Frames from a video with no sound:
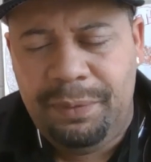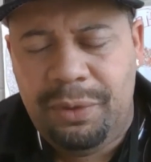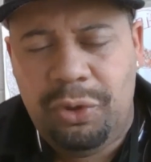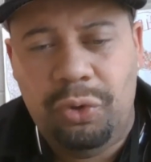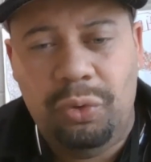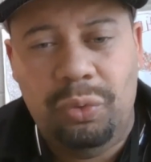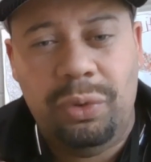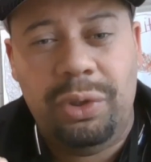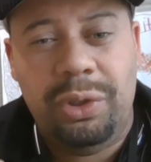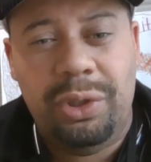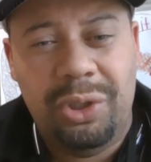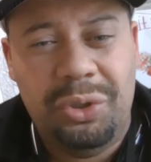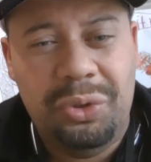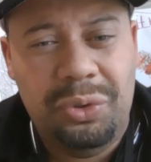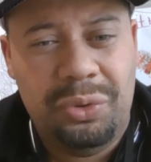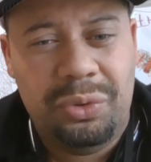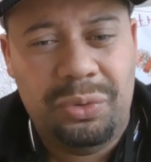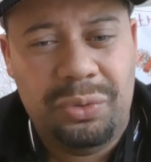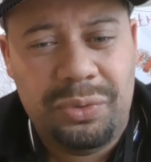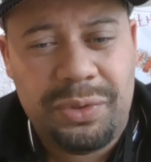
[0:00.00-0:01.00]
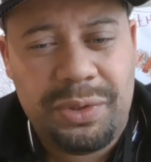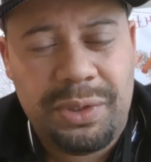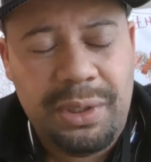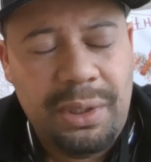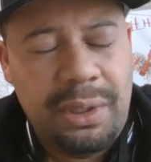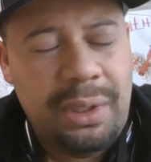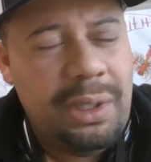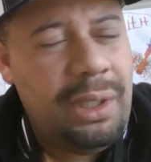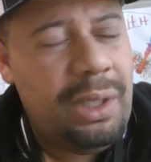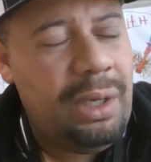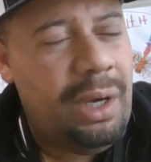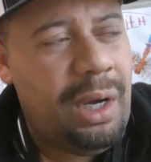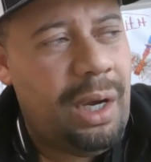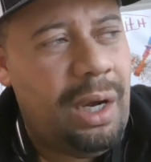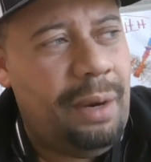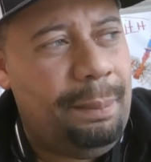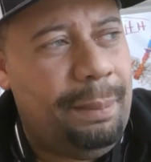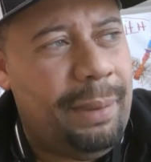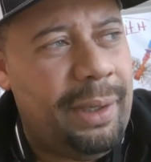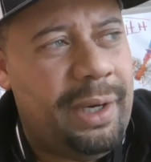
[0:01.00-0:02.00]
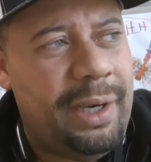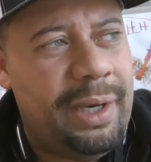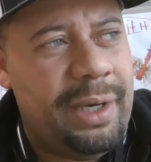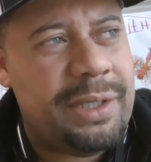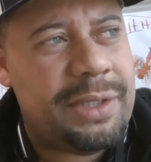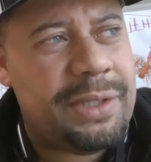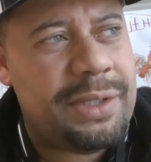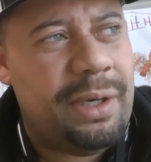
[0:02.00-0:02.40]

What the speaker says: You lose because